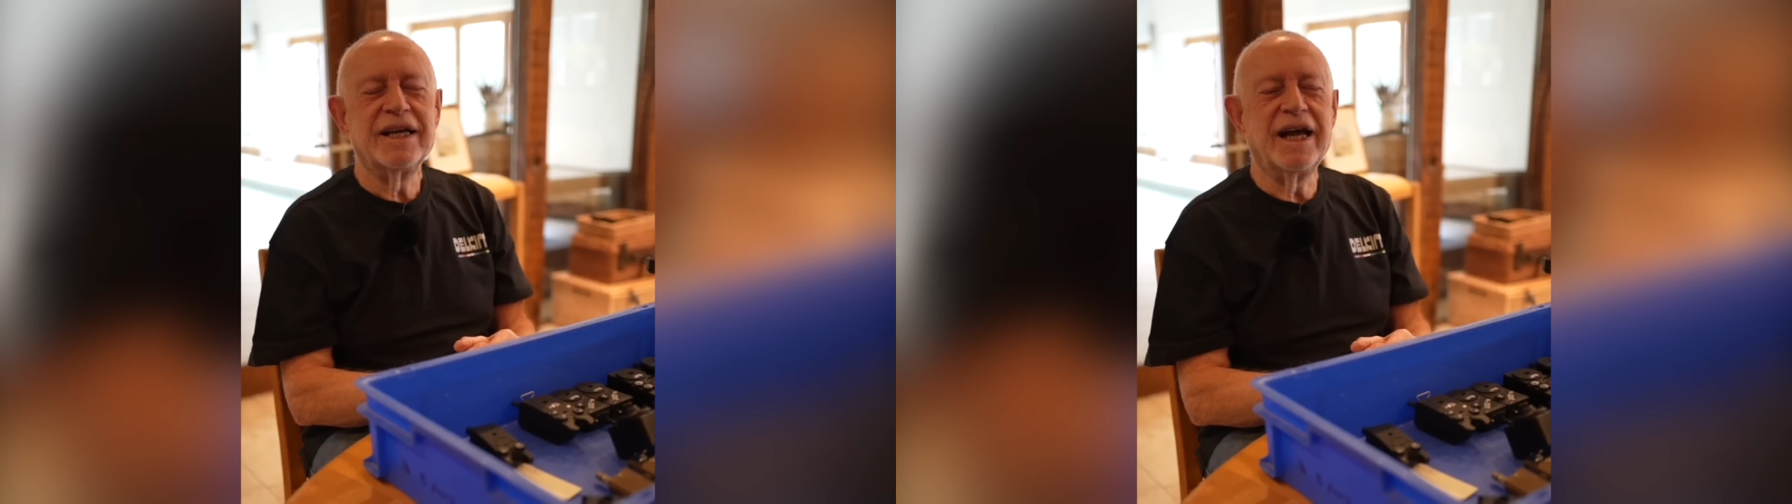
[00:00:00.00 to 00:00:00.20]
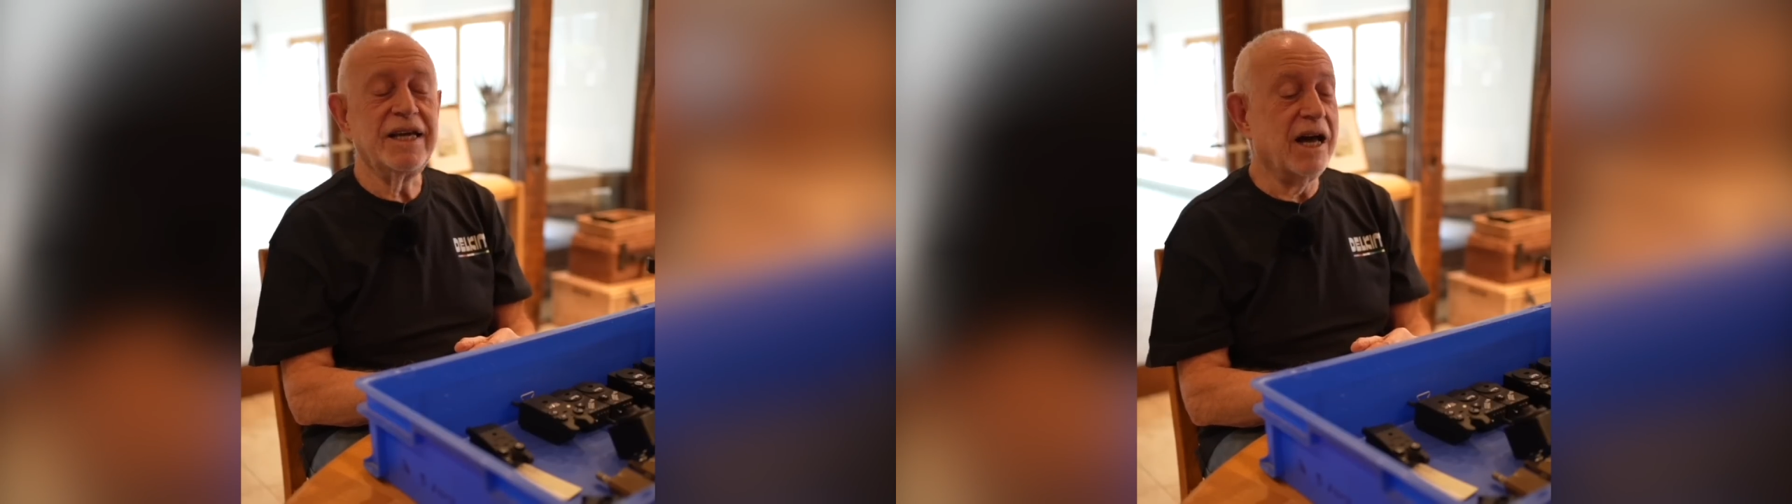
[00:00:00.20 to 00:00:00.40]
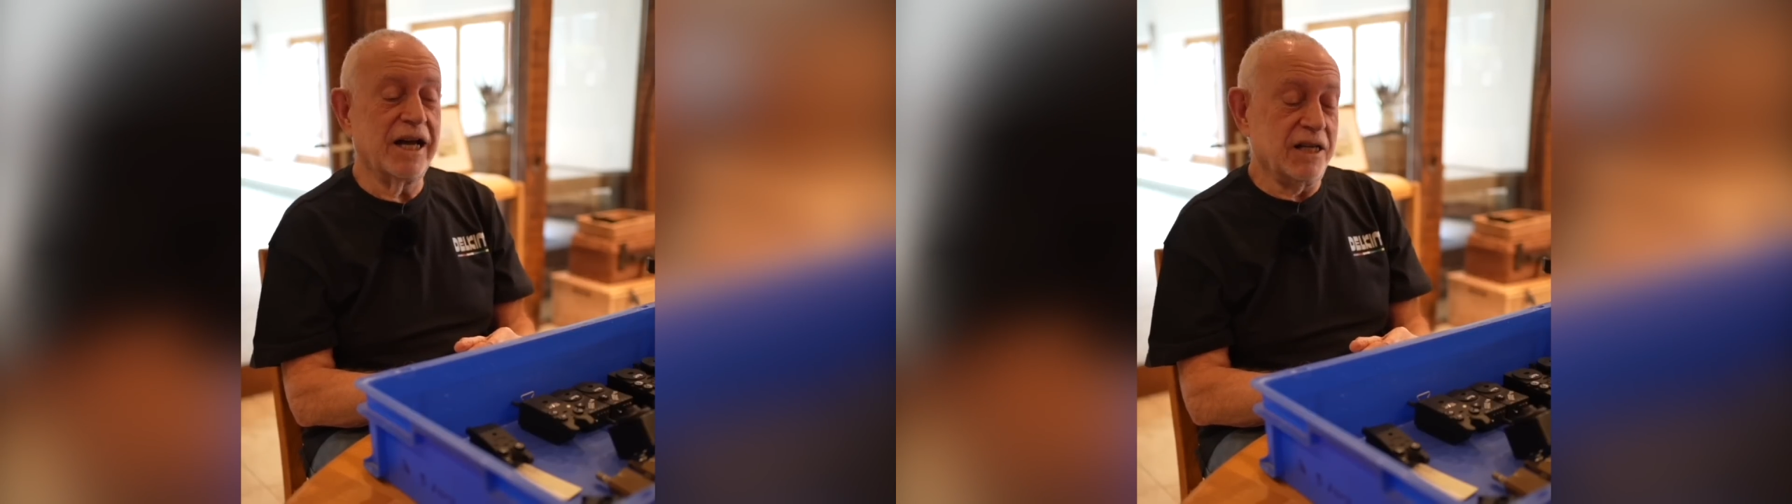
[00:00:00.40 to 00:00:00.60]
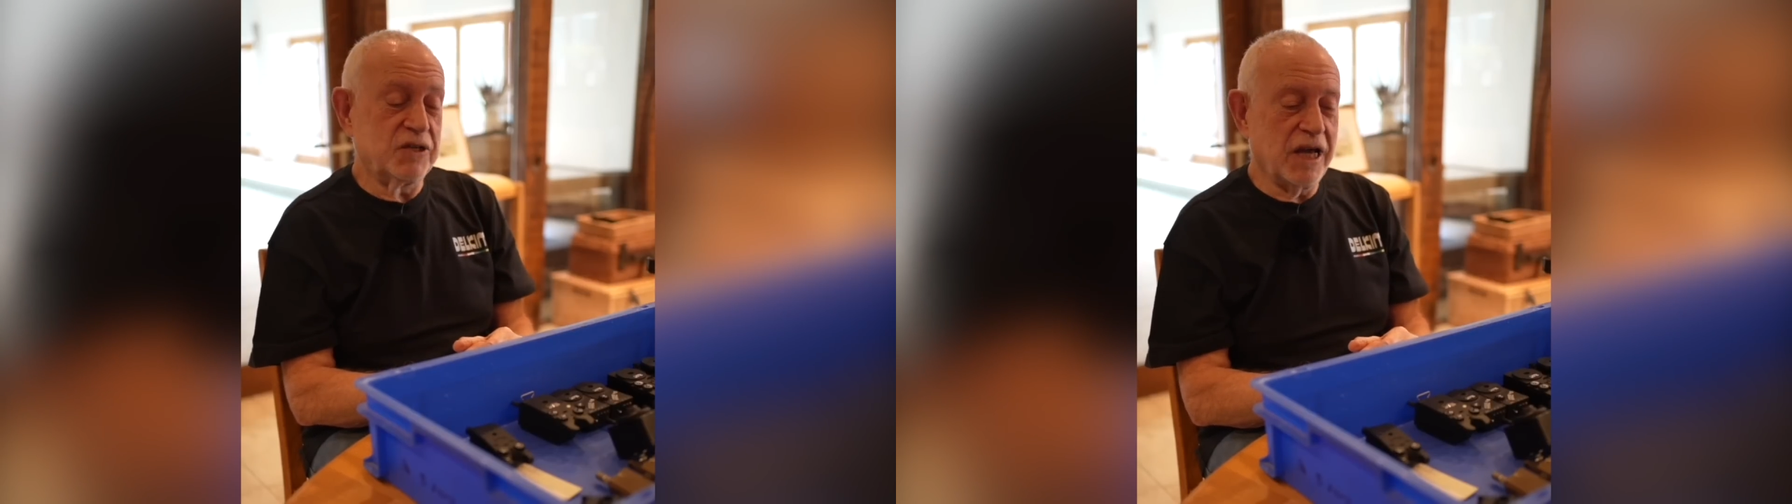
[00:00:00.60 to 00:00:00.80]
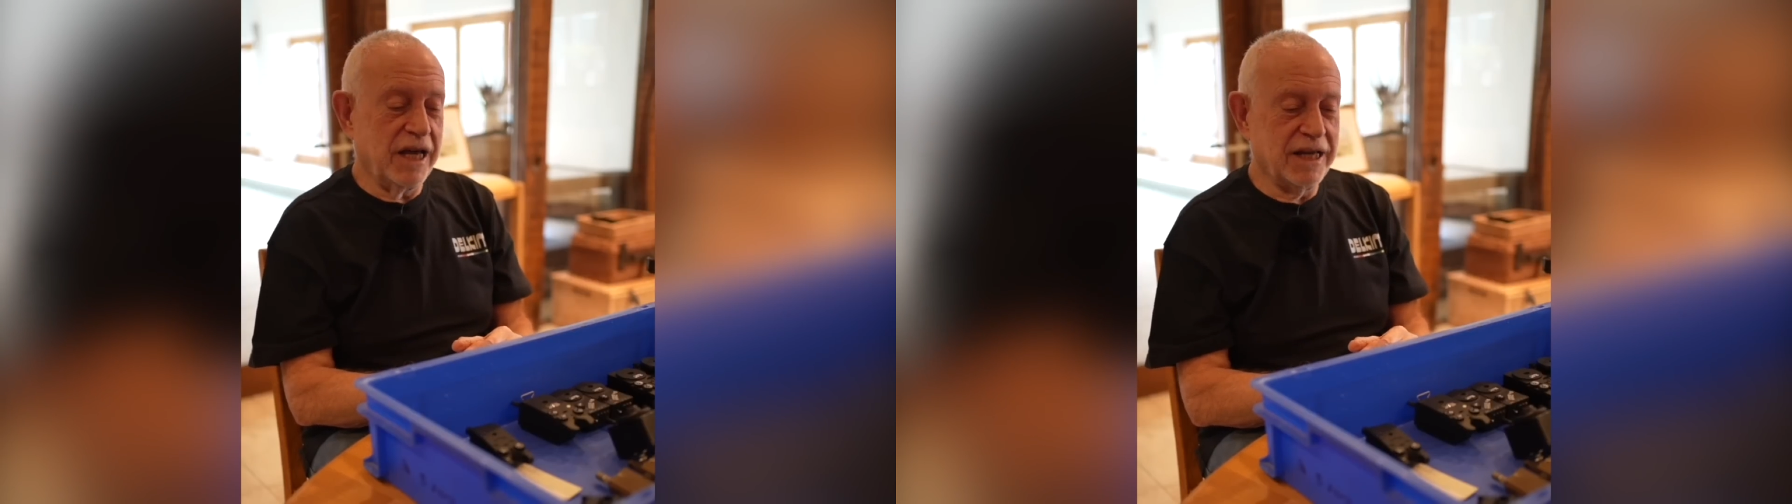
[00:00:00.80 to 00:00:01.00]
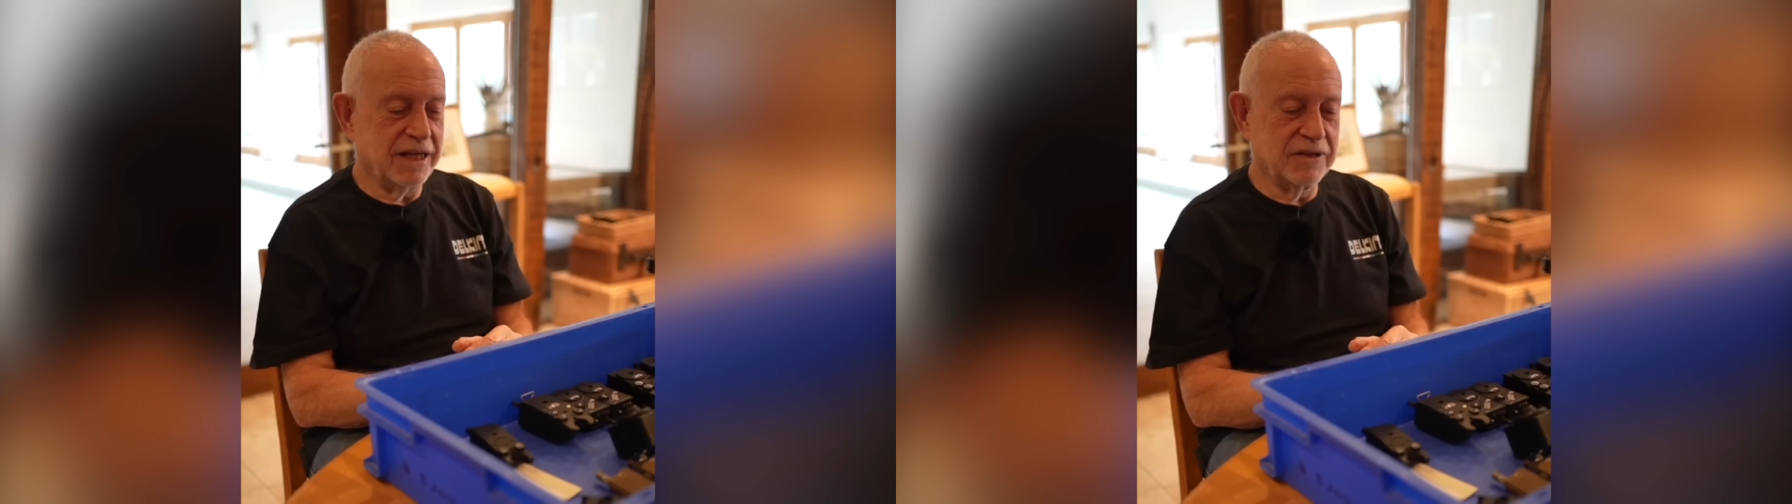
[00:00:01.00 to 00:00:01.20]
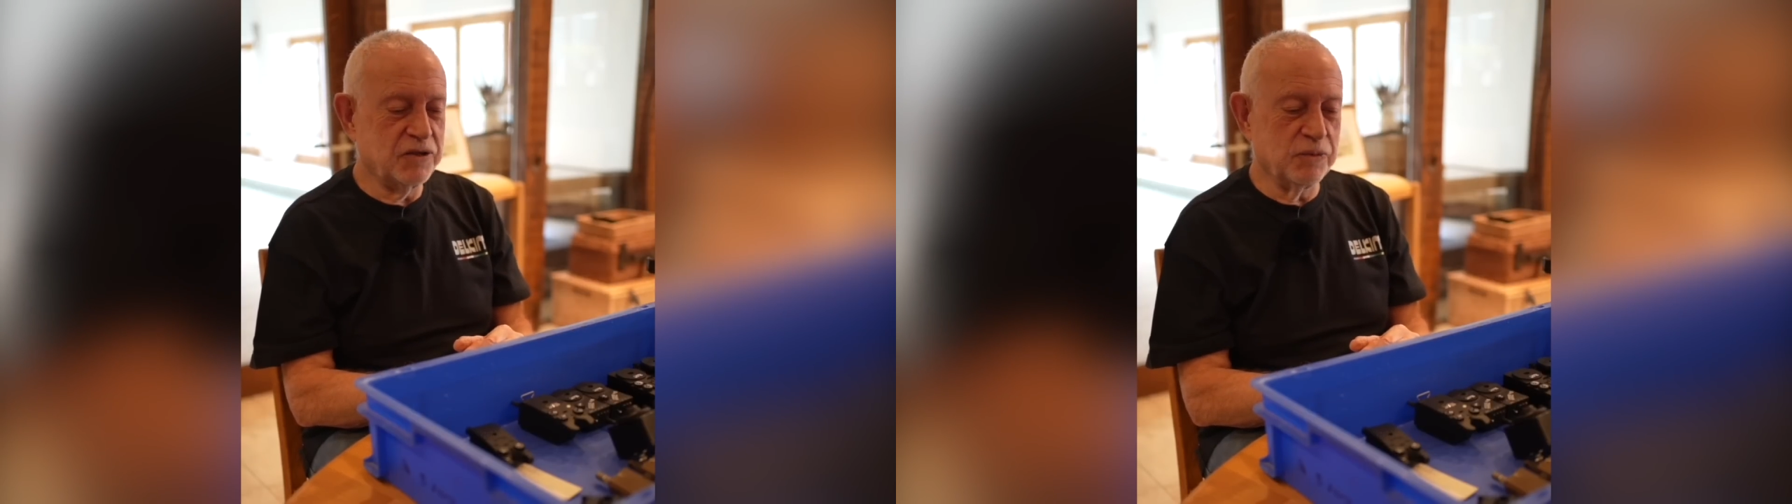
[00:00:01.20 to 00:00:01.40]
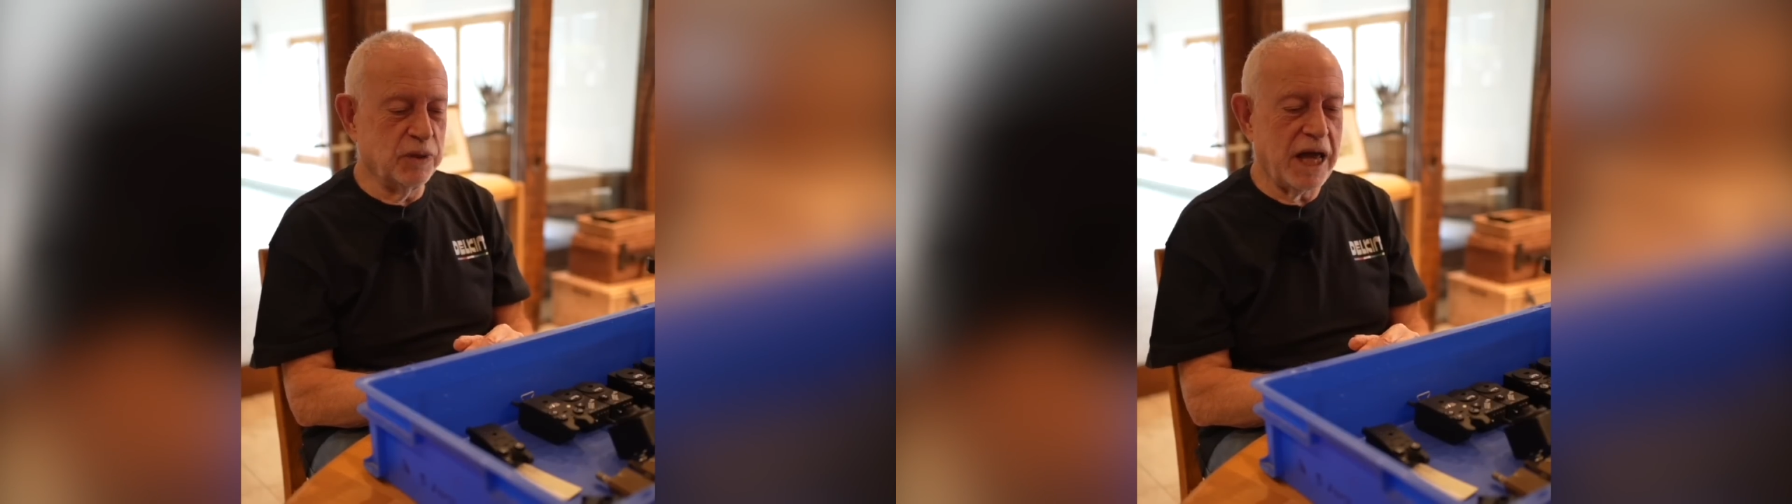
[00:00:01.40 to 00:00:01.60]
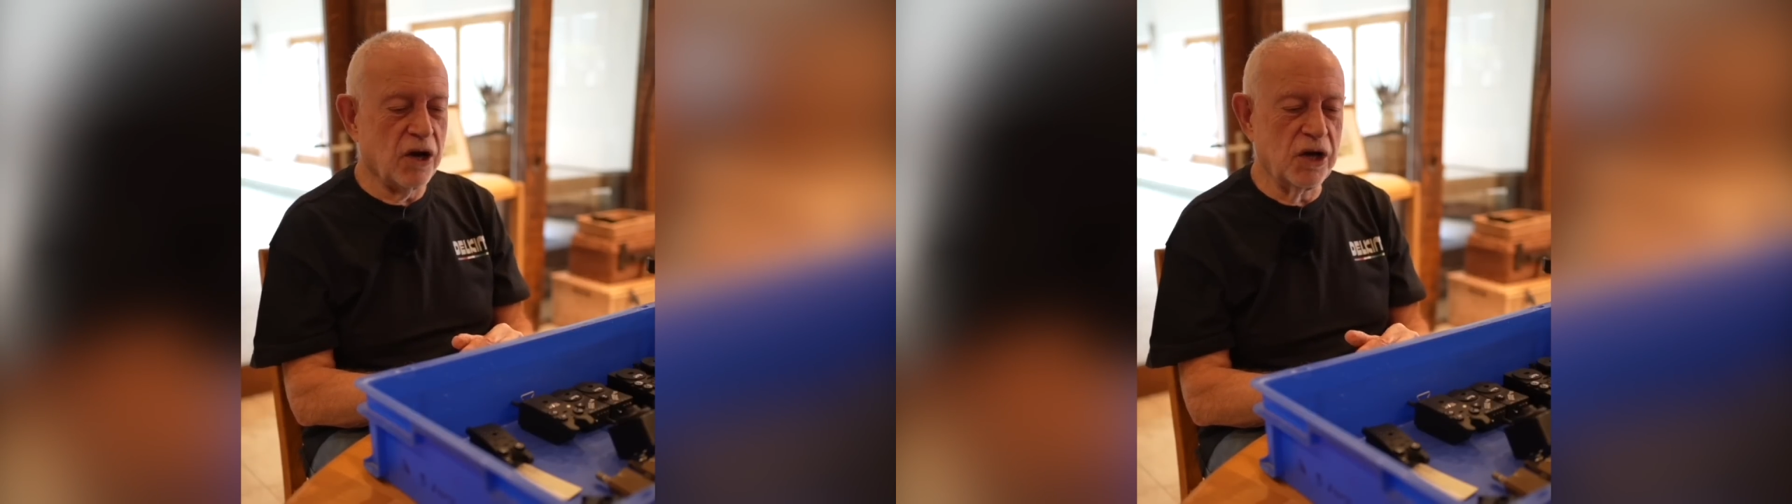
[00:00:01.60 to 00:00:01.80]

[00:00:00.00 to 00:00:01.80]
yeah, without